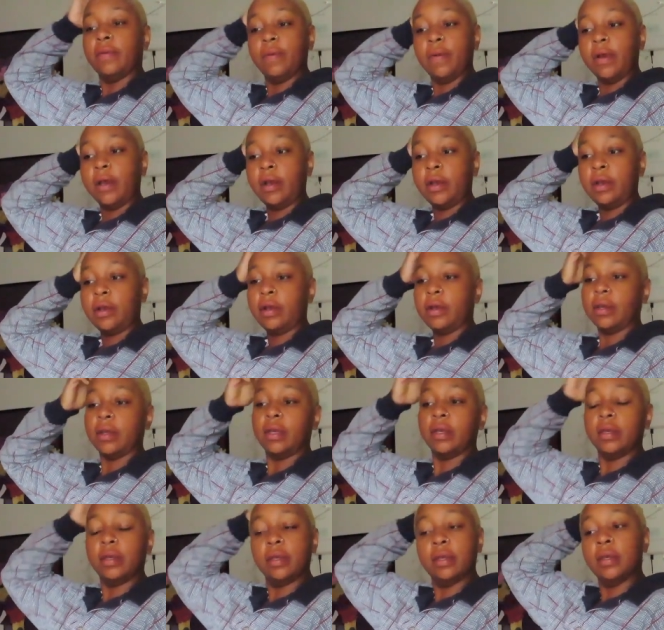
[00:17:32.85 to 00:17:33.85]

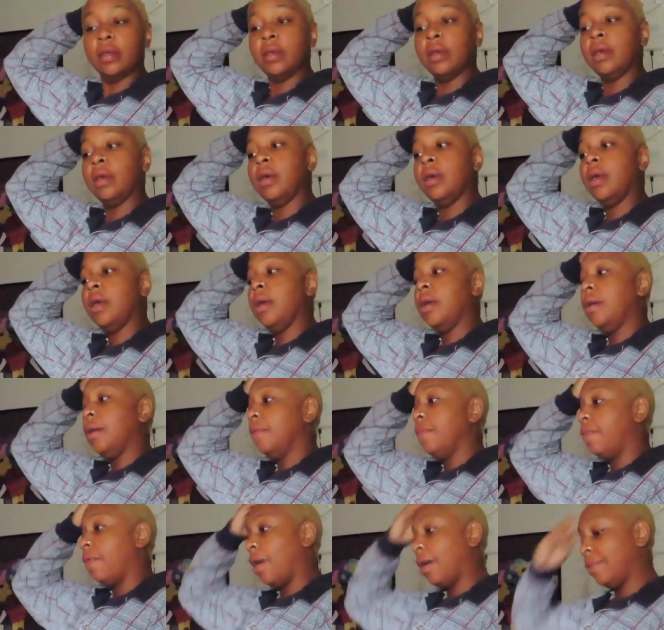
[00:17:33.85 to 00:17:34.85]
work.
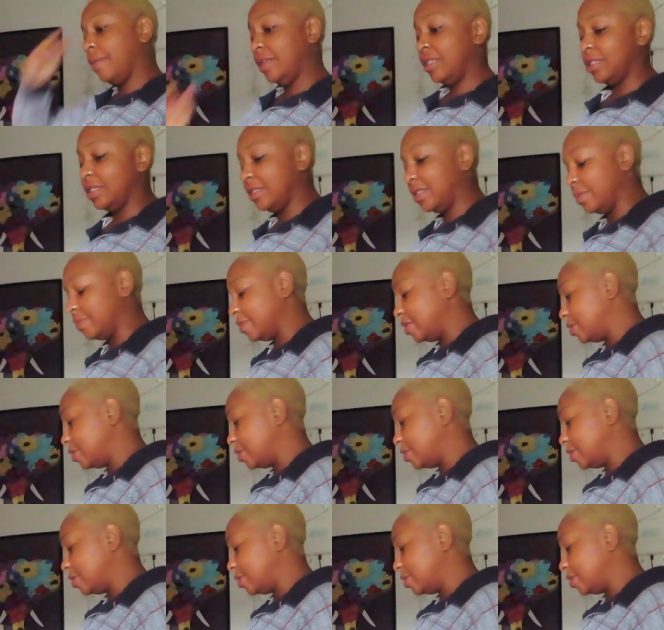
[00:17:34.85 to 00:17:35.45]
Probably just some